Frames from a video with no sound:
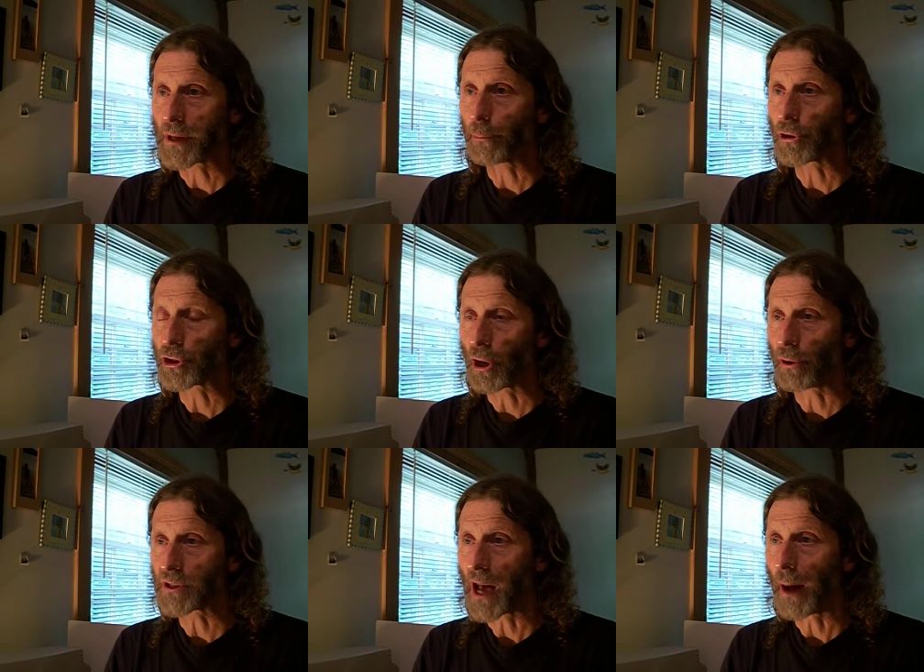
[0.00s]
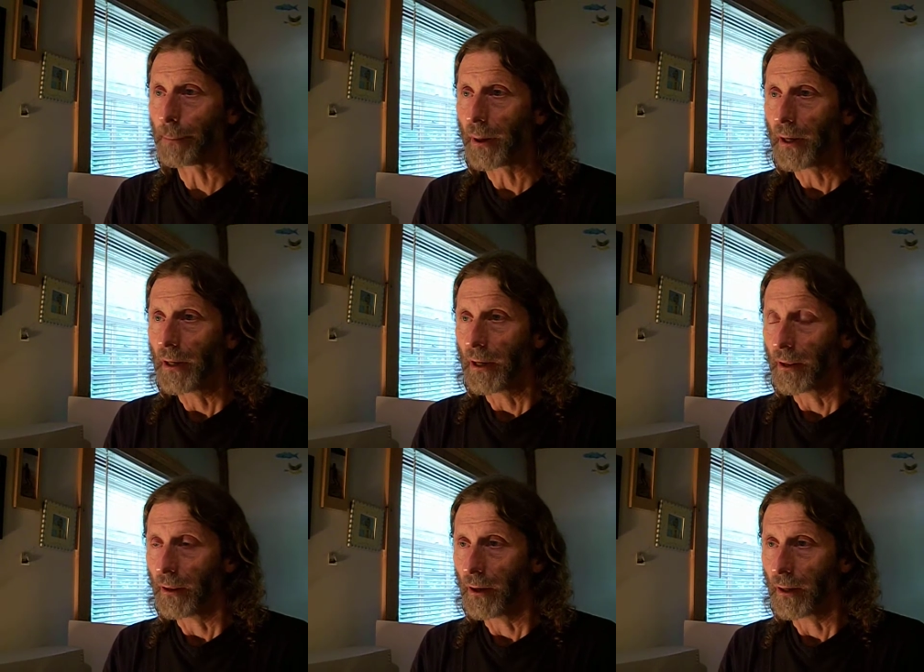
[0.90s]
someone shows up
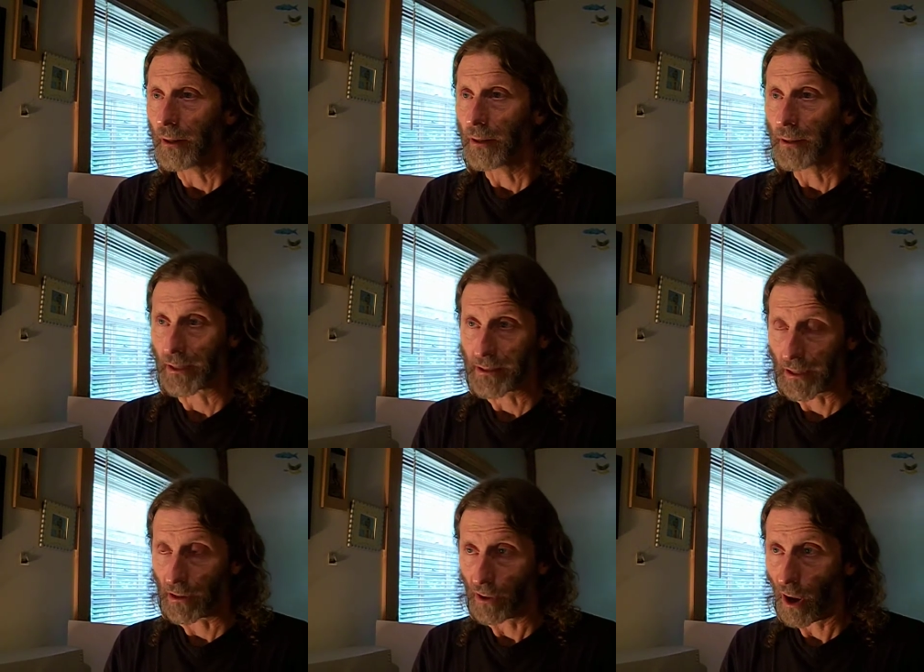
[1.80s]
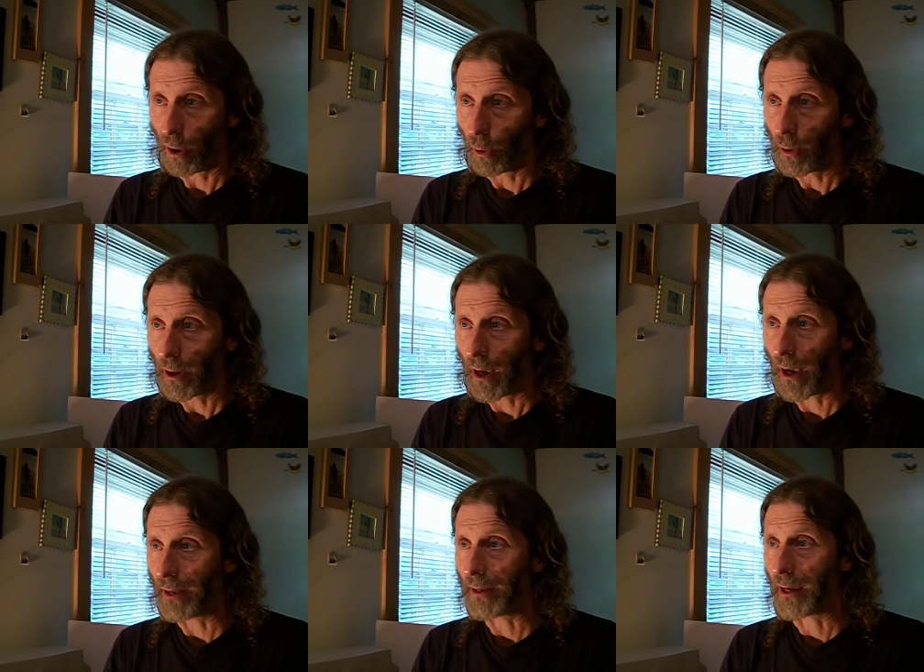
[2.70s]
like T and they
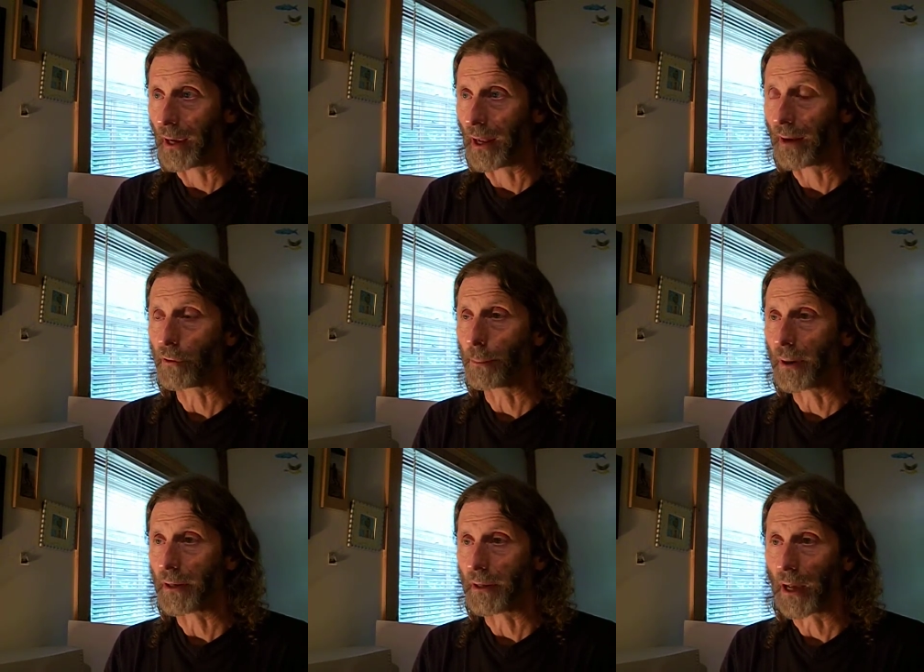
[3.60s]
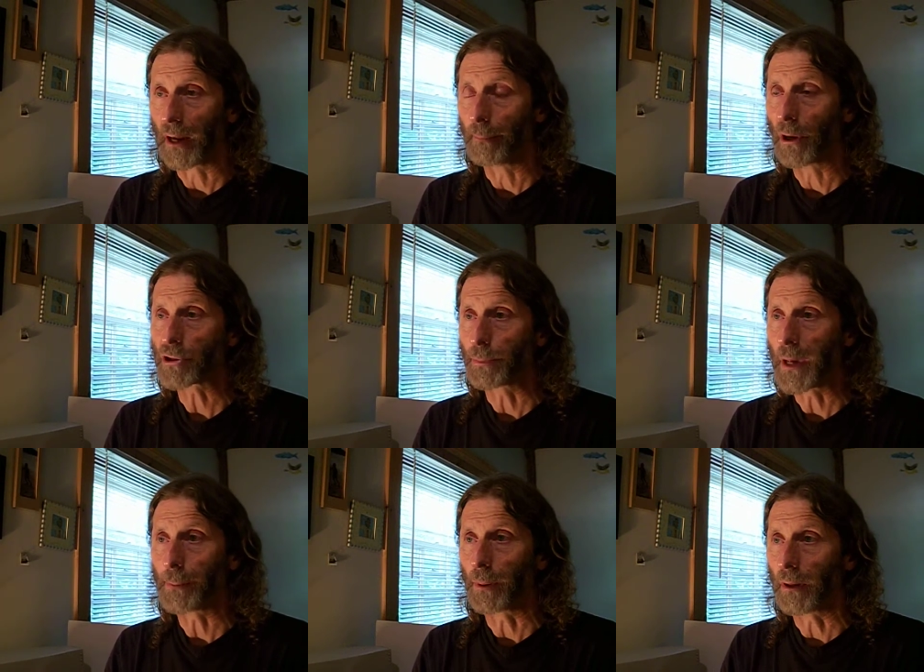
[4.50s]
and everybody and a bunch of
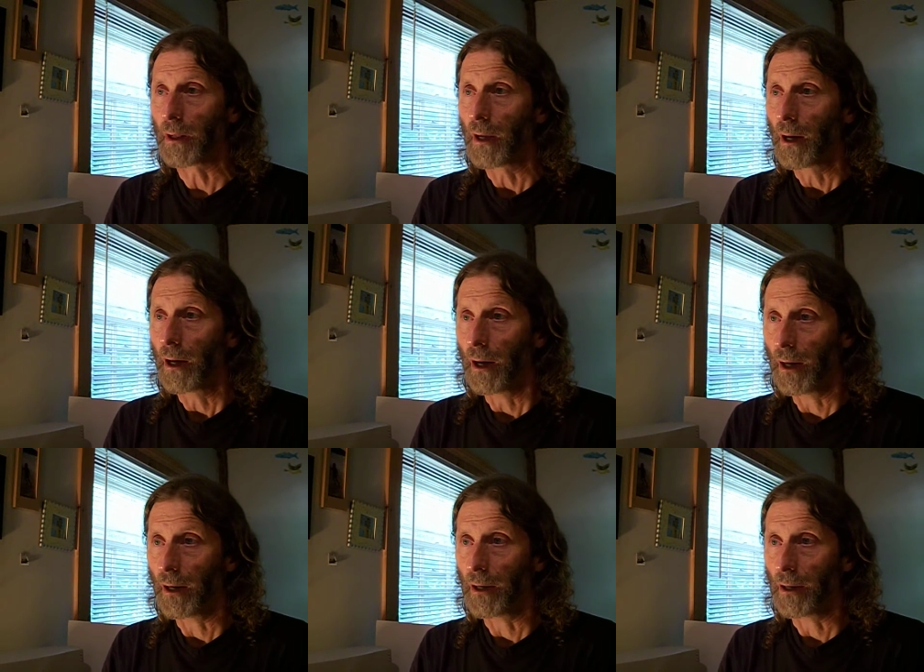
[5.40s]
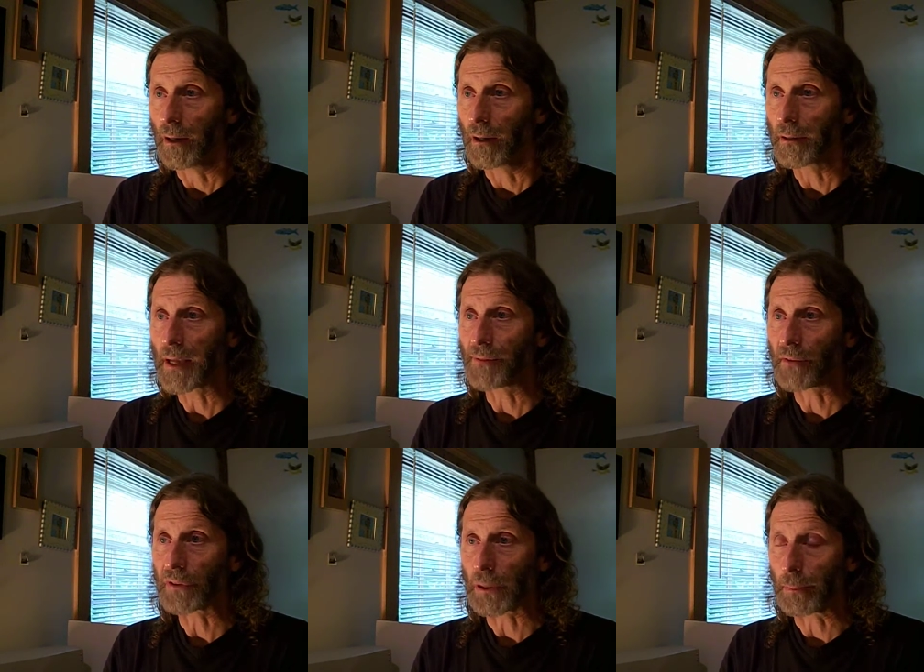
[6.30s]
people uh, leave
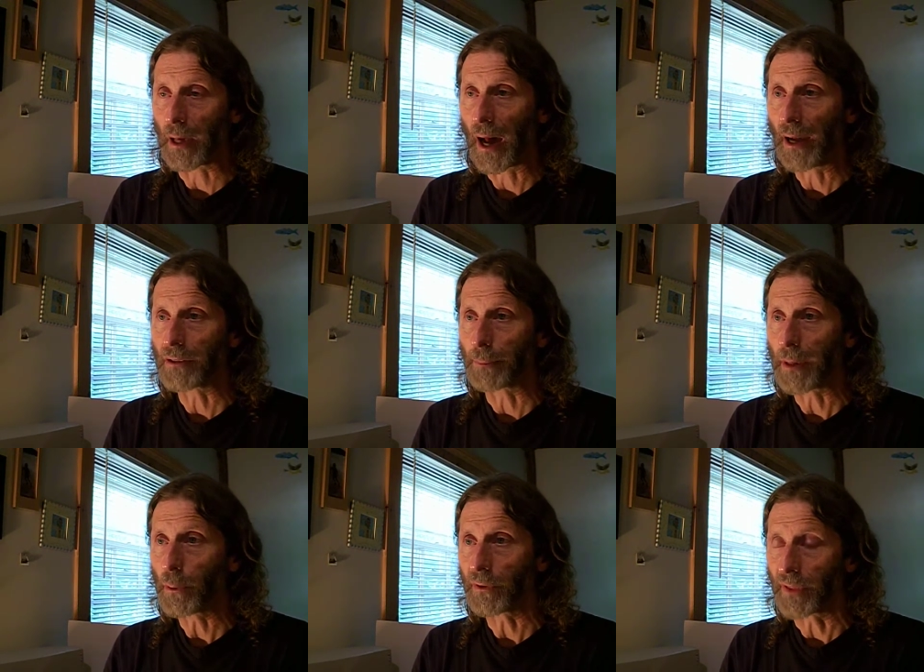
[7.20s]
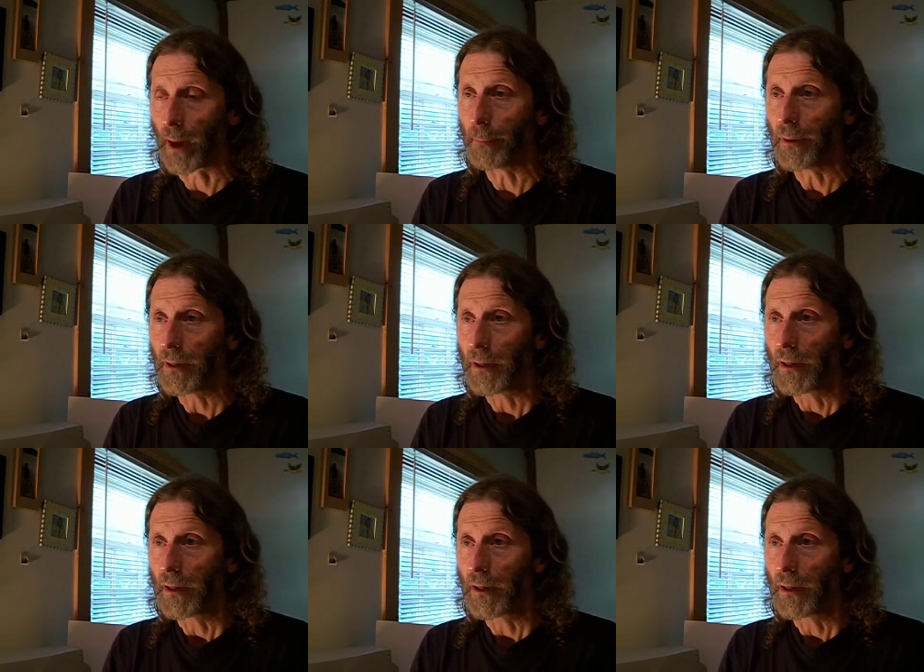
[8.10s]
everything behind to be with them,